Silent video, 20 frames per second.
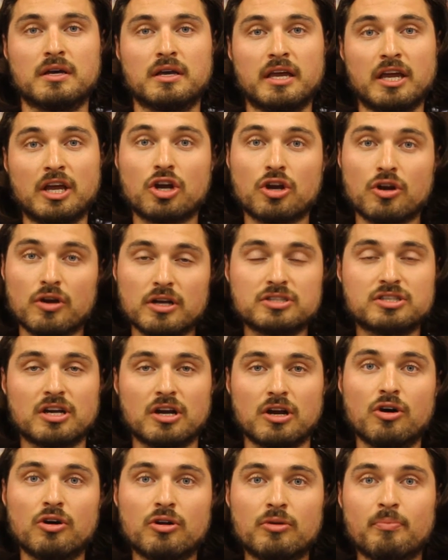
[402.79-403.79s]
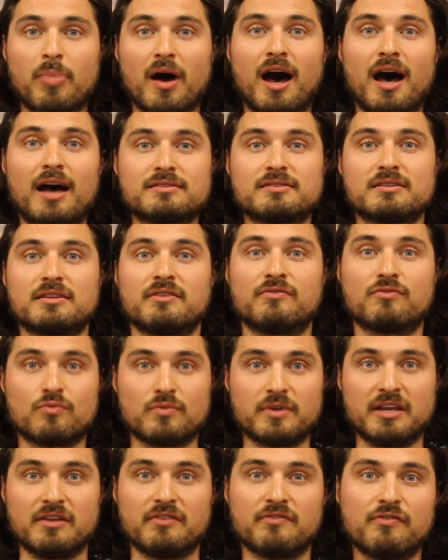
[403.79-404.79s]
encourage our own positive
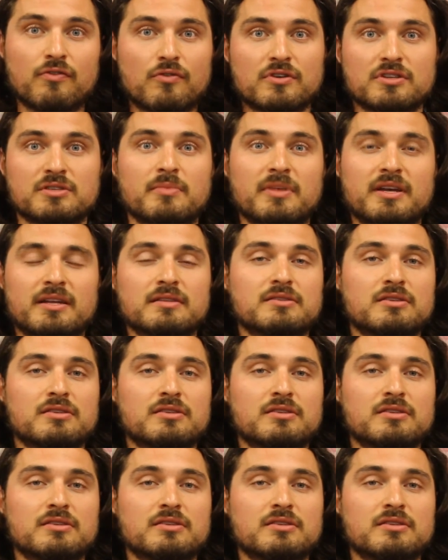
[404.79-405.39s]
reinforcement.